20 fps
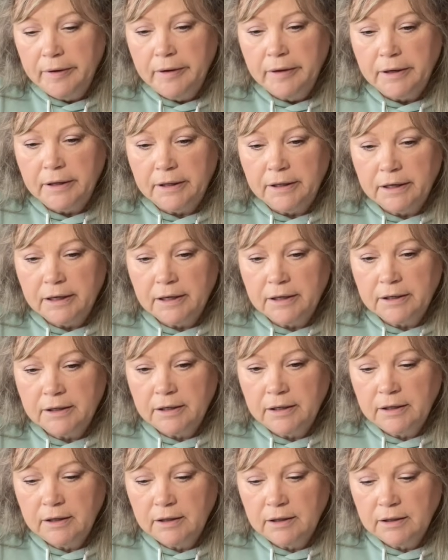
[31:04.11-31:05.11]
And then
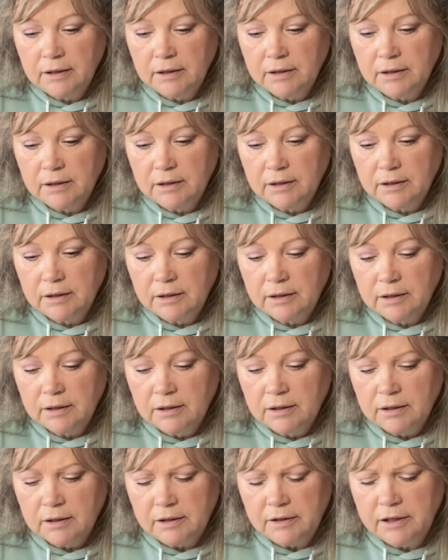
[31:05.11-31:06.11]

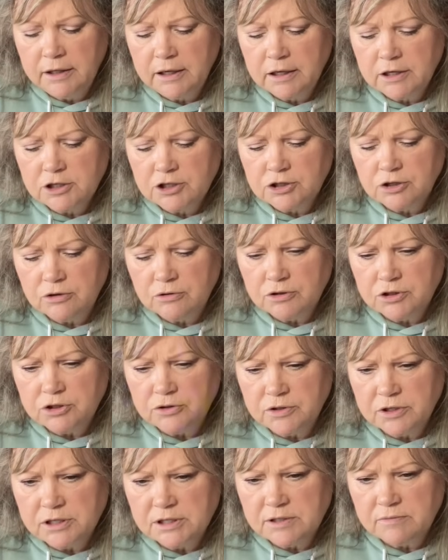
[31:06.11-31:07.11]
I think I showed you
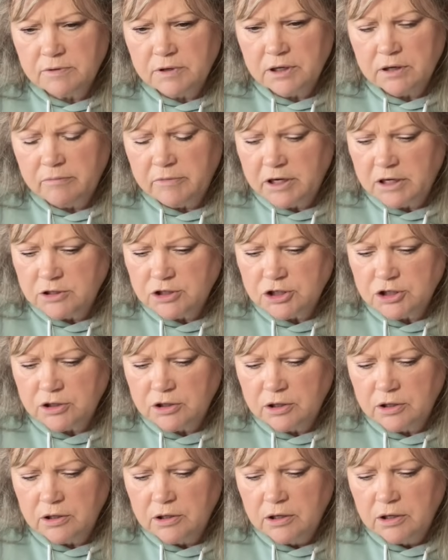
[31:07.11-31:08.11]
this one. I'm not
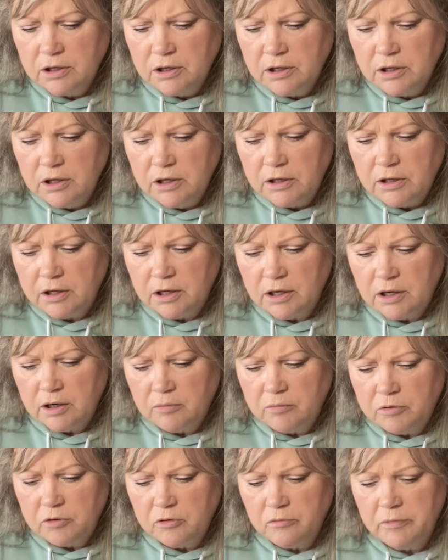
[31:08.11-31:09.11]
sure. The
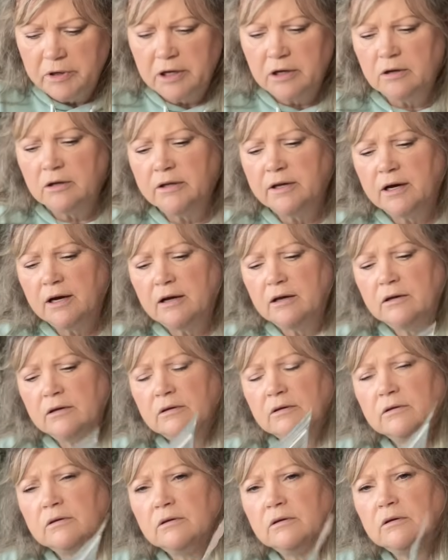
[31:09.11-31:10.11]
Broomhilda.
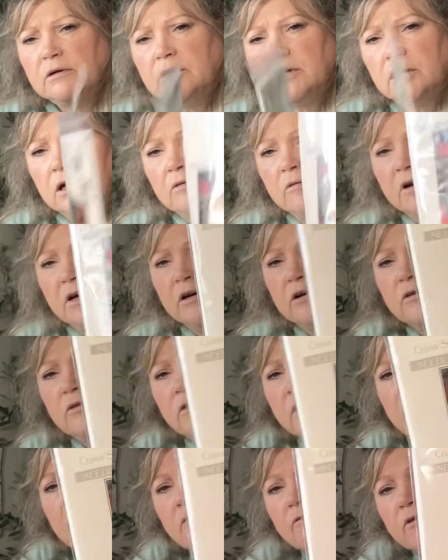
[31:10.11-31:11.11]
I want to do
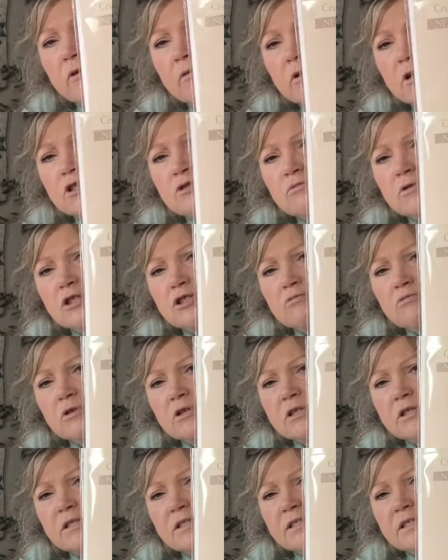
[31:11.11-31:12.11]
that for Which Will
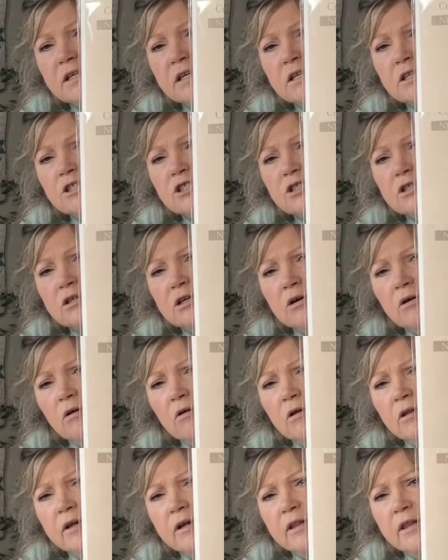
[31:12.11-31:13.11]
You Stitch.
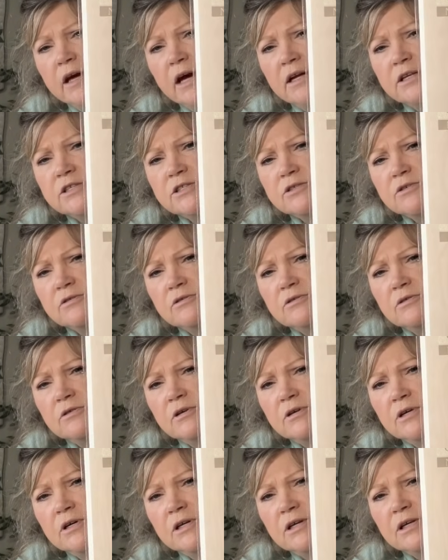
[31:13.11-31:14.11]
Nicole did that too.
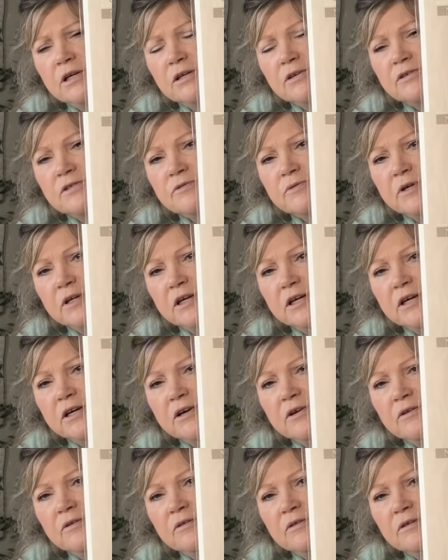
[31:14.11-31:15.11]
It was really
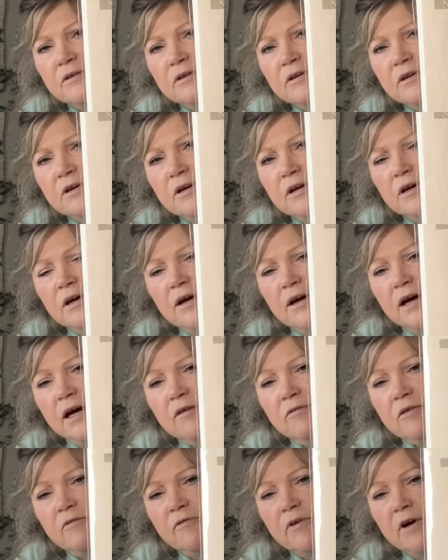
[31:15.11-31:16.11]
cute. I
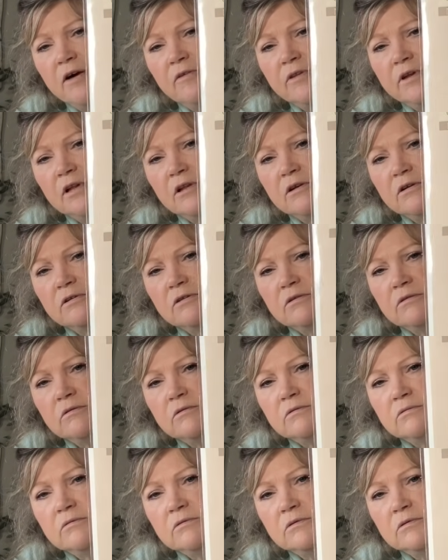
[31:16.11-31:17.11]
haven't found the little
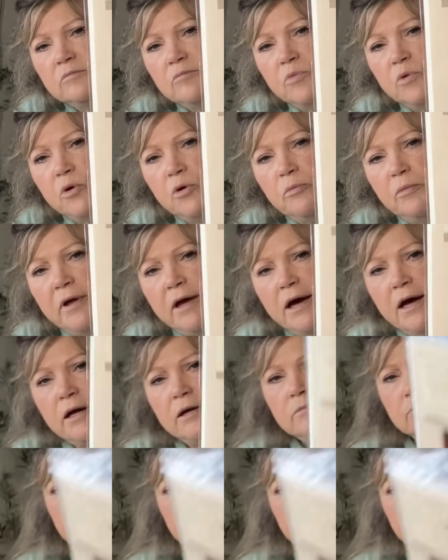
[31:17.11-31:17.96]
broom yet.